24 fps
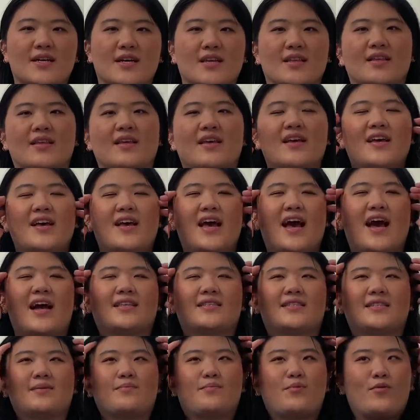and
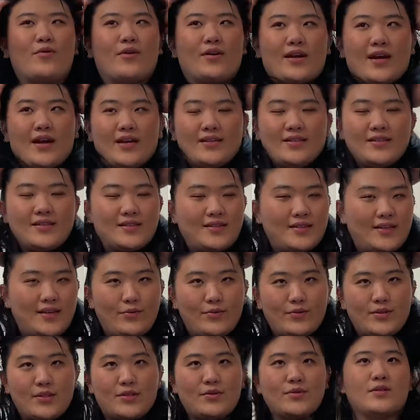at some point it
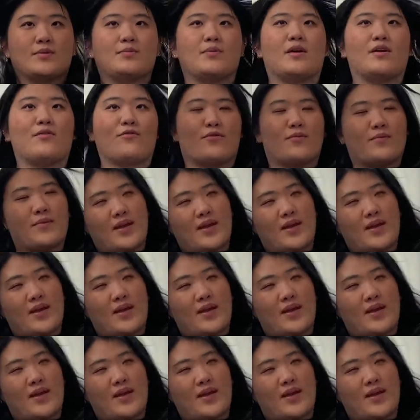was too small for me.